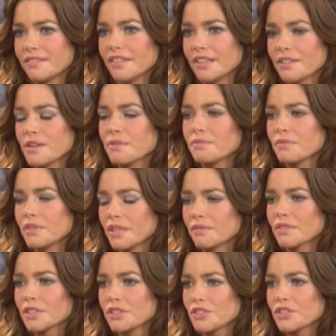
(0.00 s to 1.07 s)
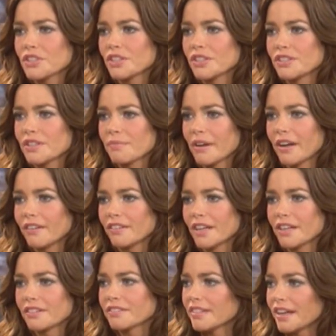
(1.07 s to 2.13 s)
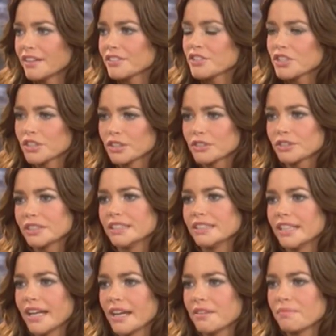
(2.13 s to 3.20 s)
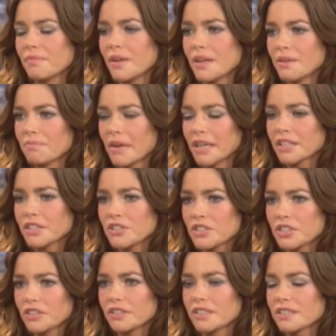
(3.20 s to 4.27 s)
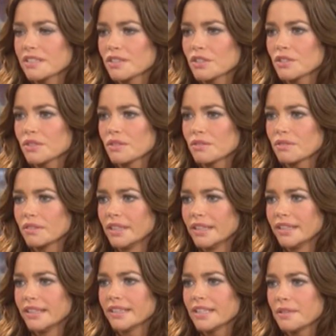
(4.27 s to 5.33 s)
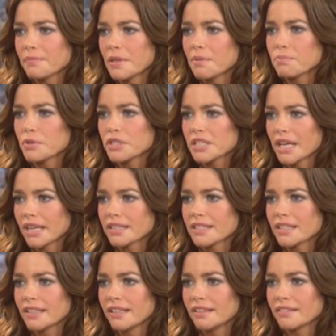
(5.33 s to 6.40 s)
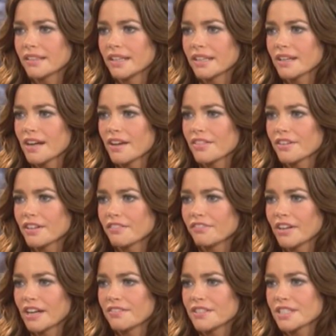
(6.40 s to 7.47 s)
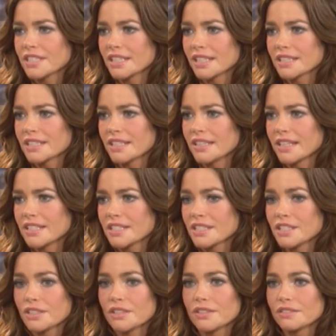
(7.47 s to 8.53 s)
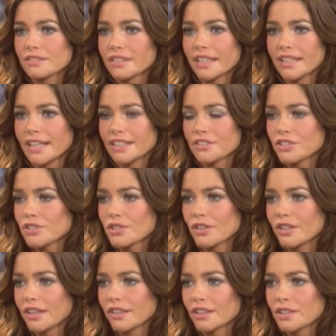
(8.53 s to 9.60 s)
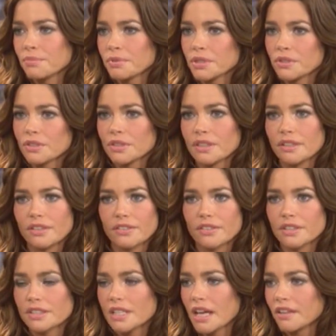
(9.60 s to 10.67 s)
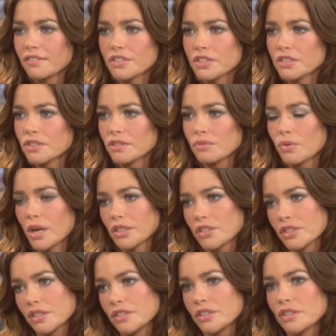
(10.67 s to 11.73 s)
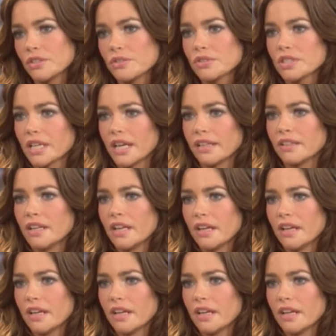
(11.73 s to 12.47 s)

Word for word: am, con am, concerned about our, our children, sure. and my concern is to keep them protected, and thank God they're five and six, and they still cannot just turn on the computer or the television to watch the news, and